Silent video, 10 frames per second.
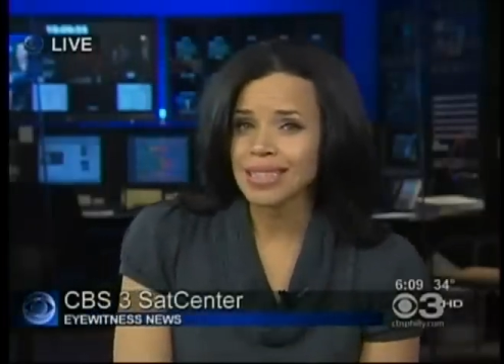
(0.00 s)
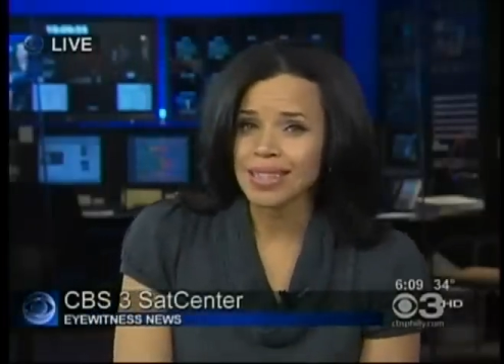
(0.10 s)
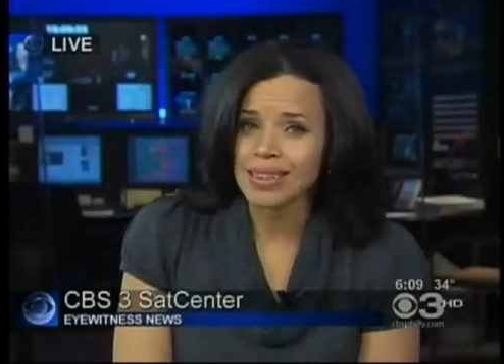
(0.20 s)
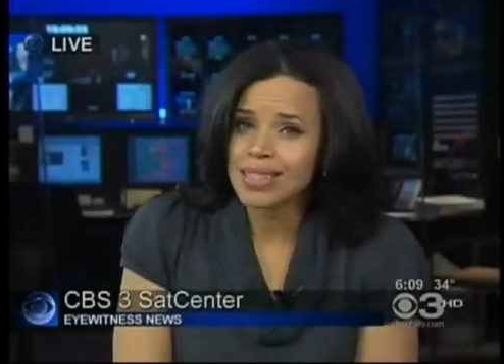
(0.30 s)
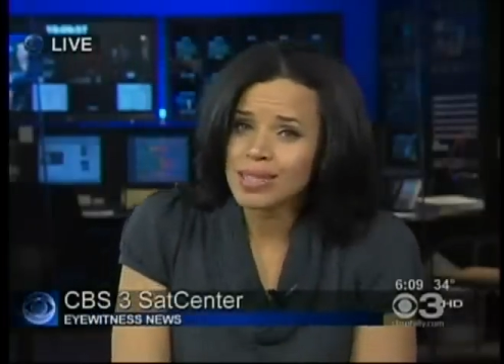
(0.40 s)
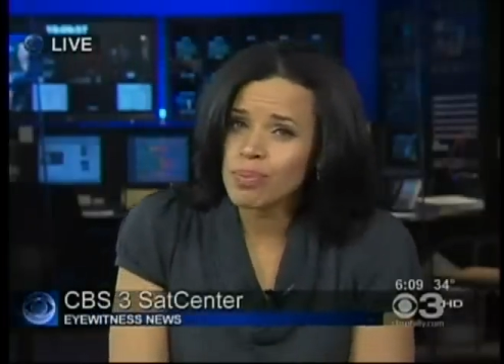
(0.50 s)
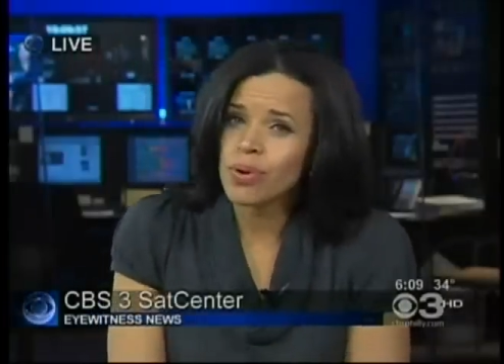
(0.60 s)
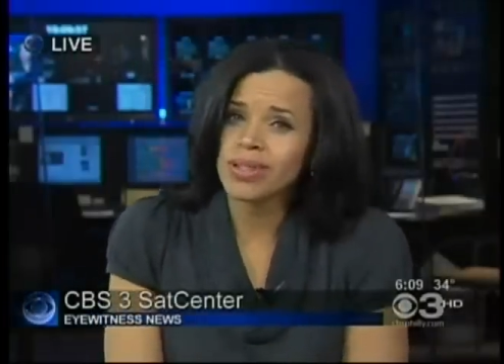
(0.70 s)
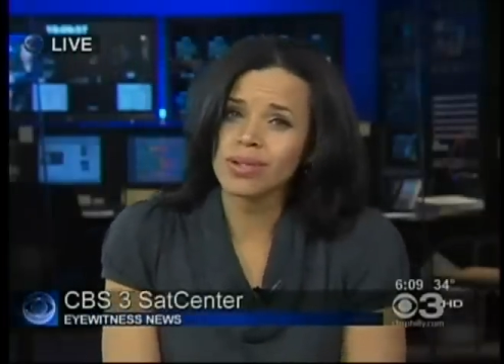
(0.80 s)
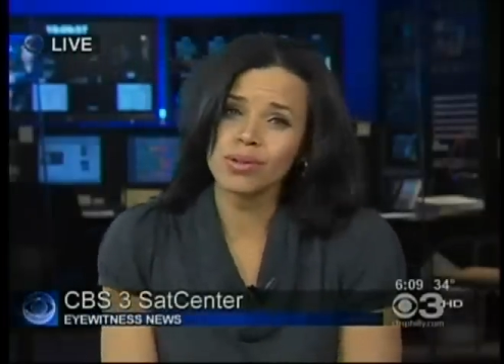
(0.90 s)
At this
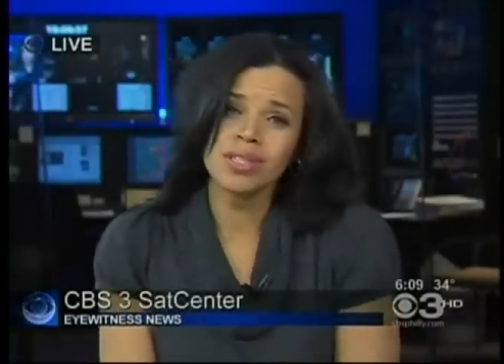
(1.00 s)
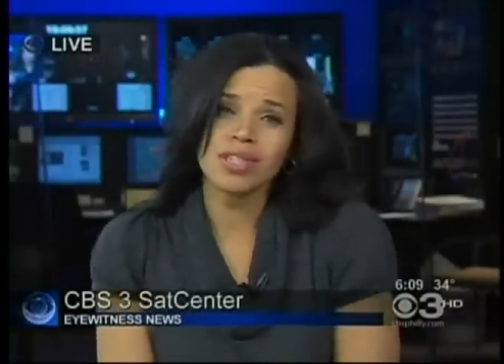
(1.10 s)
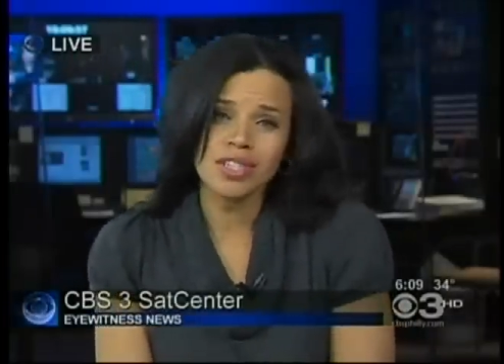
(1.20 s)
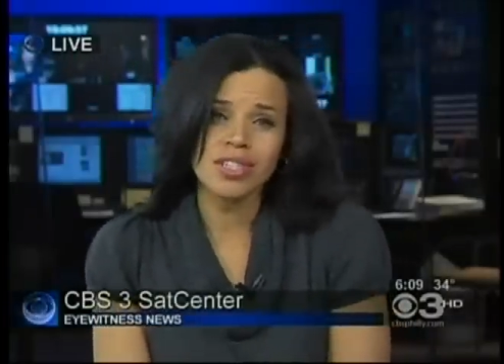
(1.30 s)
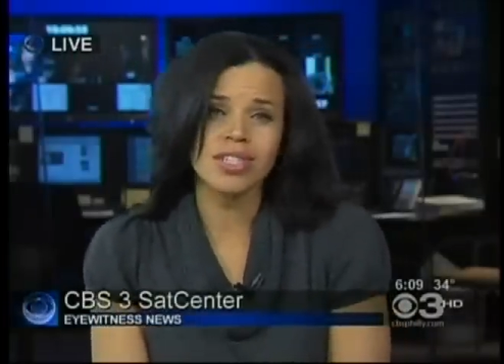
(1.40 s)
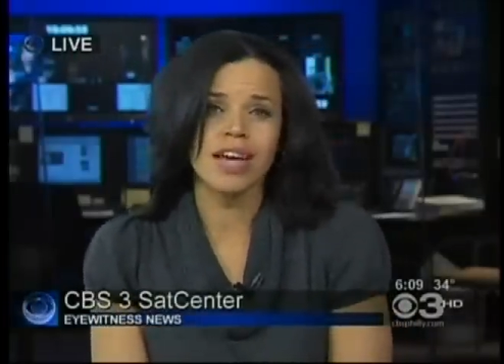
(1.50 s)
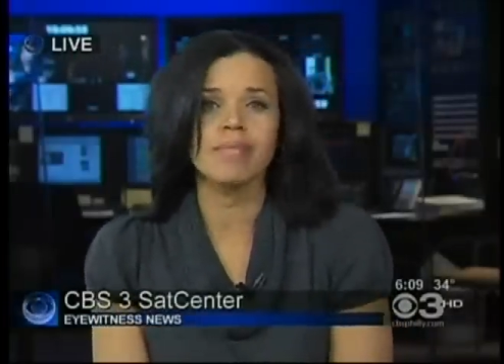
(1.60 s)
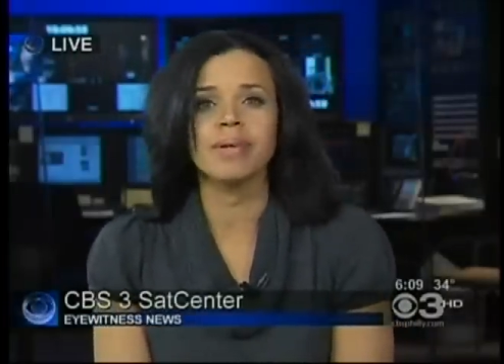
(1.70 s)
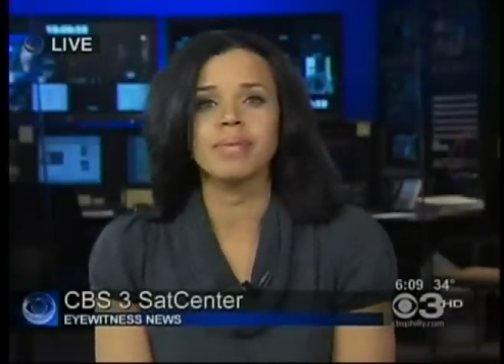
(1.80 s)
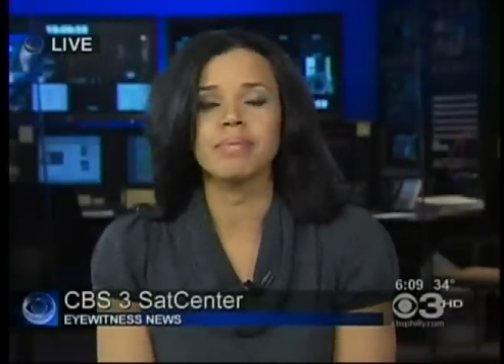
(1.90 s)
point, no decisions have
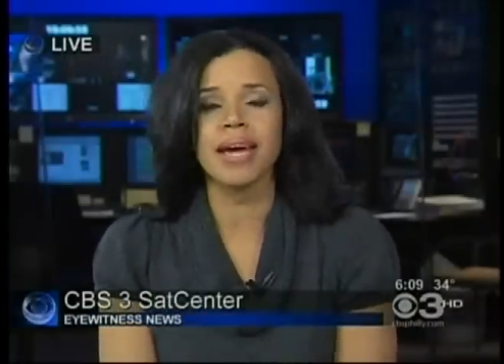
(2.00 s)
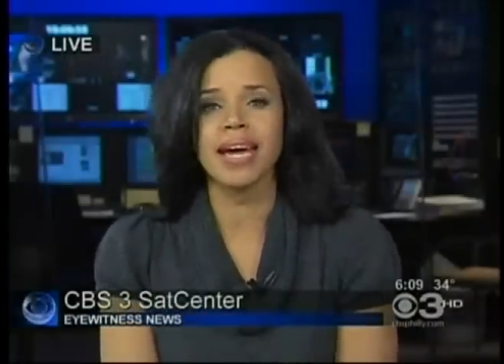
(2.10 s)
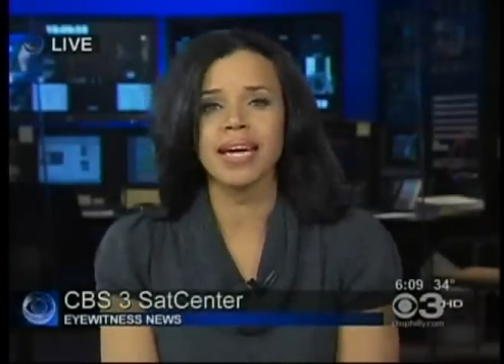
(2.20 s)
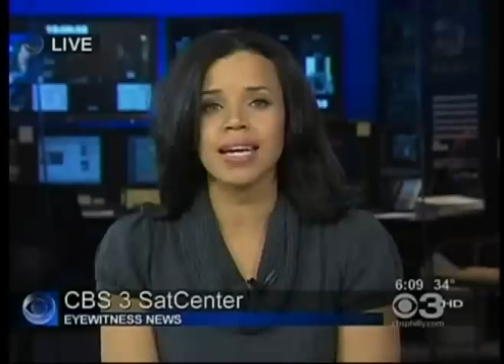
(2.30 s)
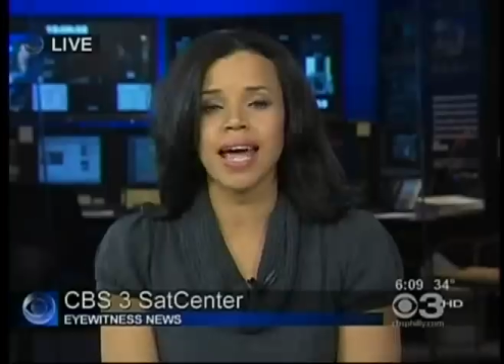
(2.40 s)
been made,